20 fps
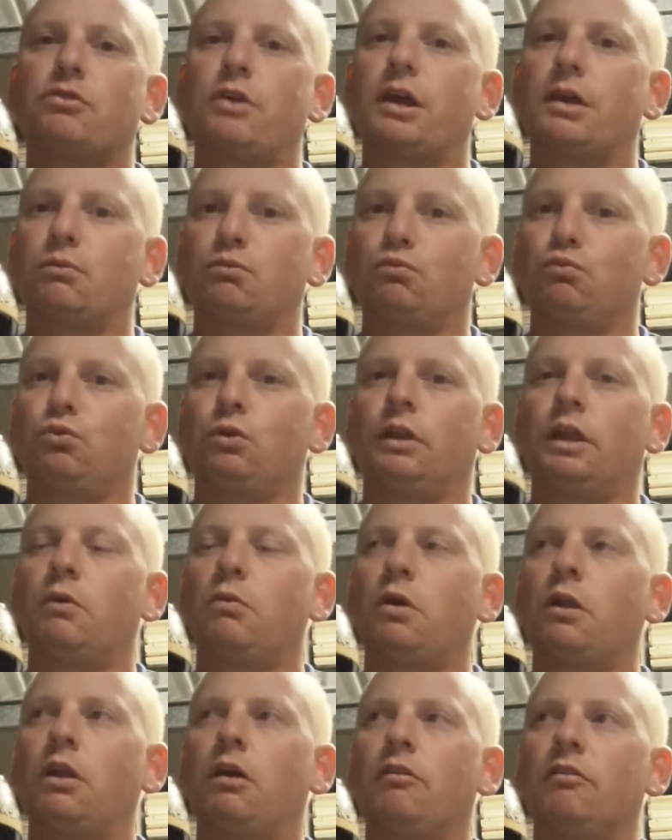drank really
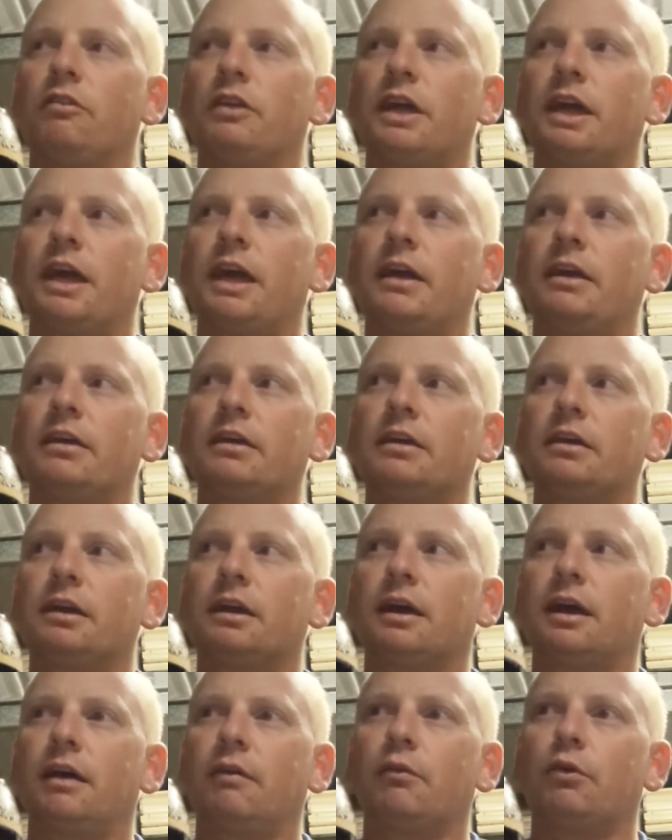well off keg,
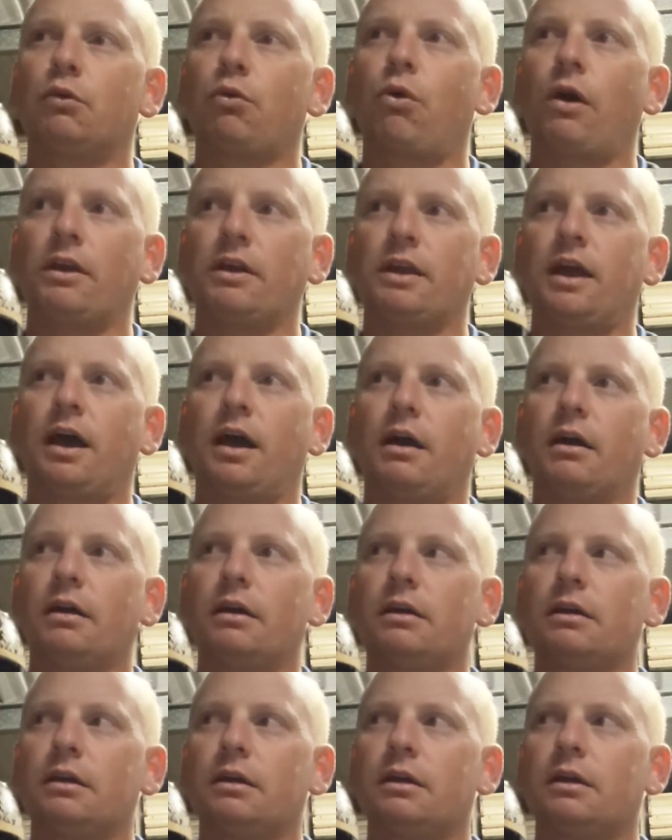quite young,
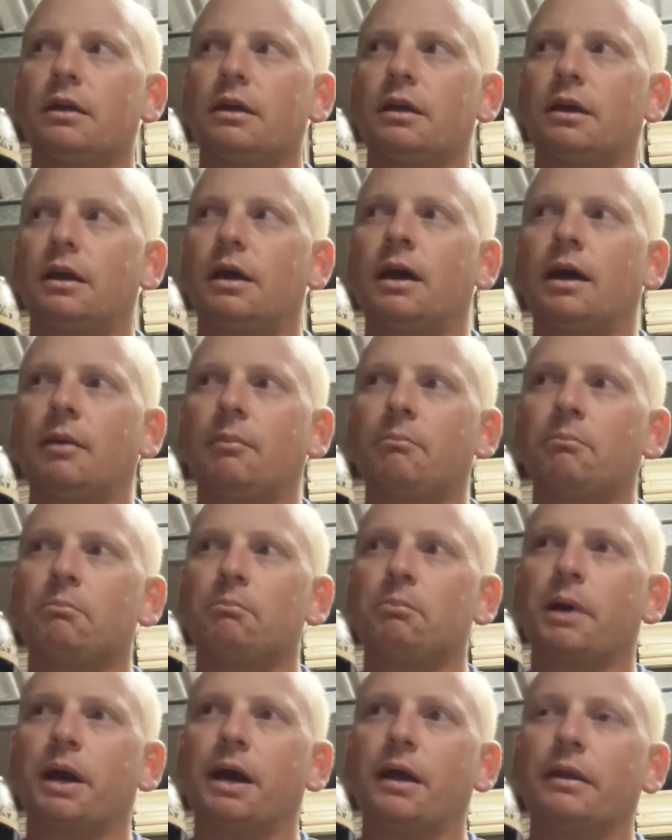
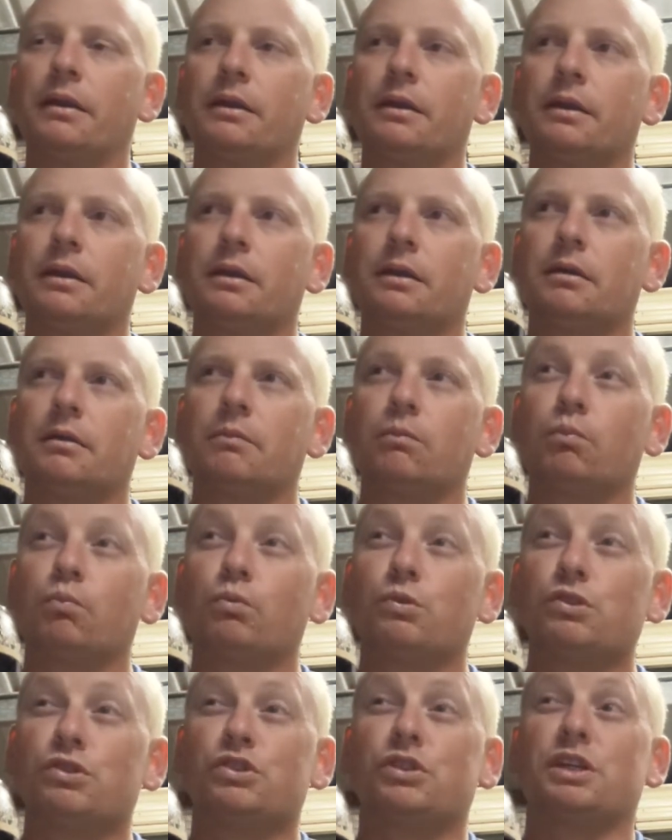but
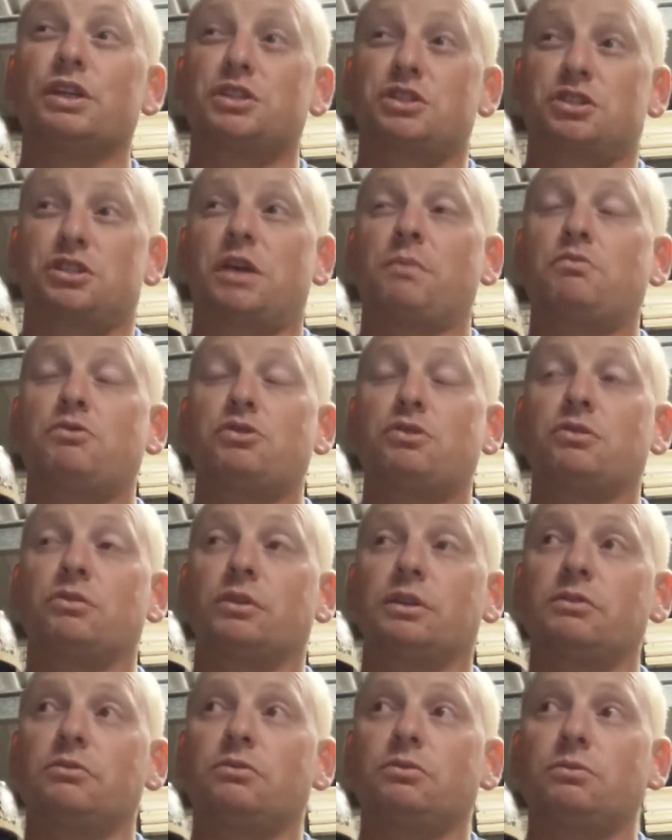was
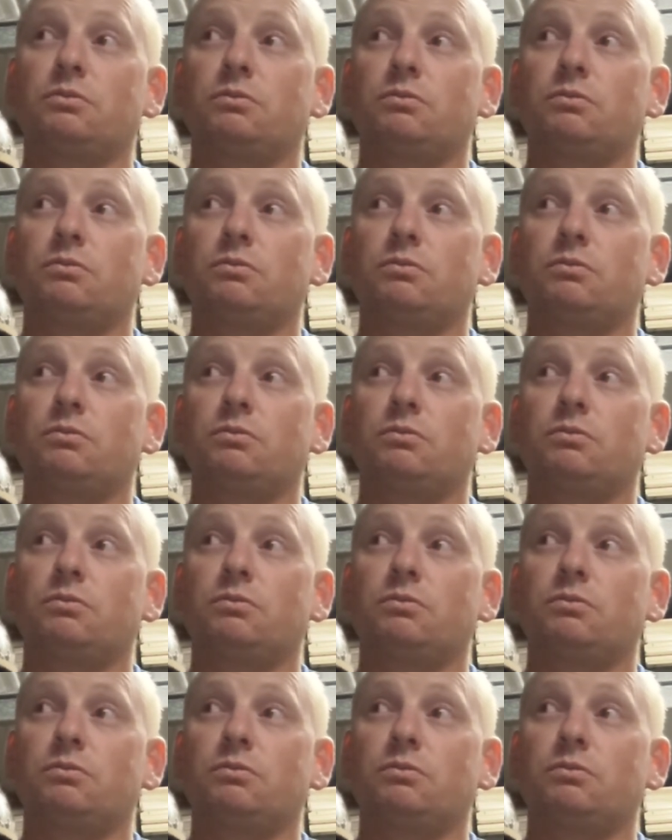exceptionally